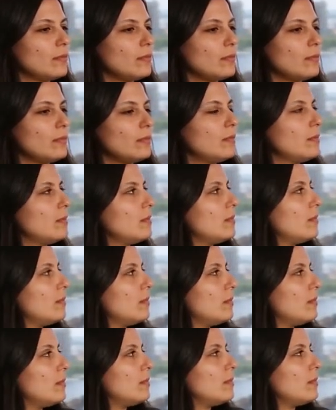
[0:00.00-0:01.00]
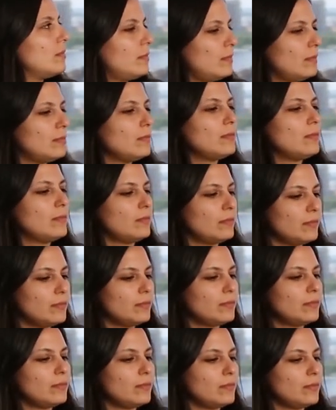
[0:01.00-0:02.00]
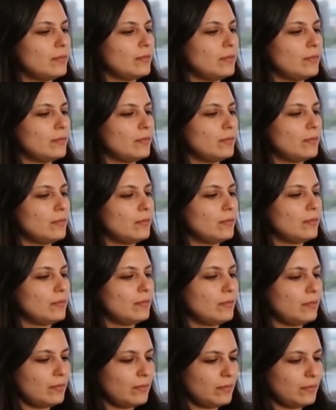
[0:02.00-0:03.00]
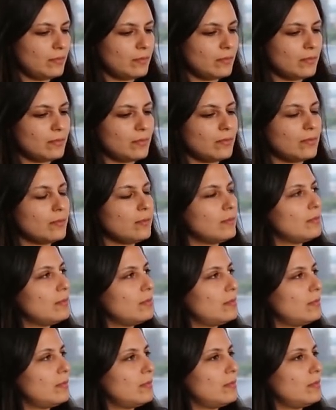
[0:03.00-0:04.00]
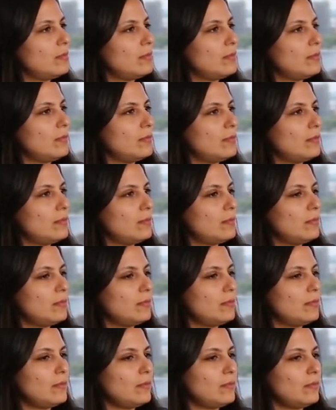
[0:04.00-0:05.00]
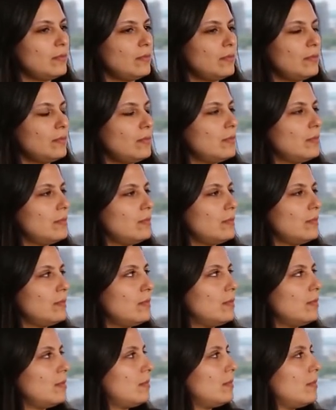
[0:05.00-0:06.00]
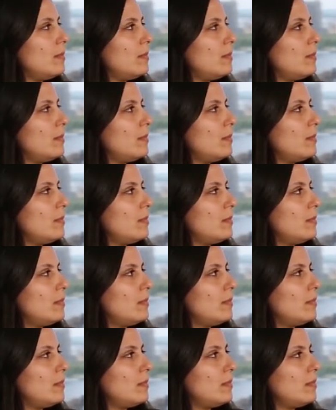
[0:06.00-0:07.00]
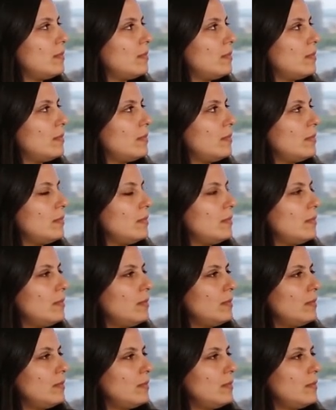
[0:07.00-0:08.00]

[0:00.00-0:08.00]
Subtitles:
(not speaking)